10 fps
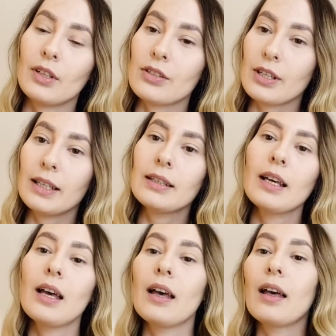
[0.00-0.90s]
site,
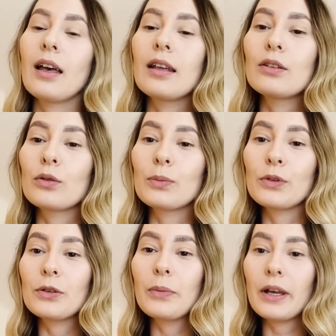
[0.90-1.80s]
and on
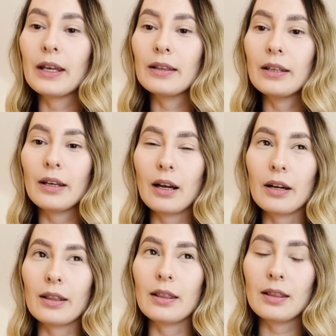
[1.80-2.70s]
Beauty Bay they
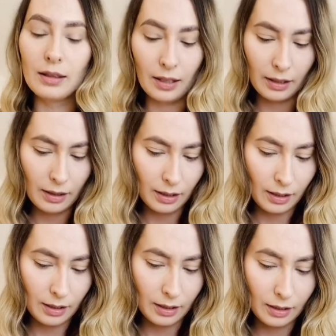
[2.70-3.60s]
are, I
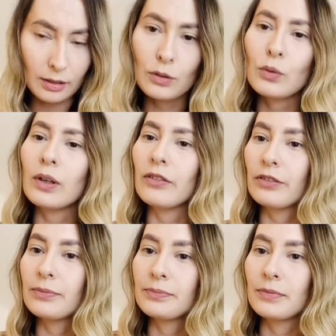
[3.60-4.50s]
think,
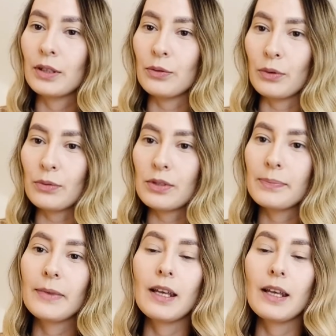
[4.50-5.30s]
12 euros.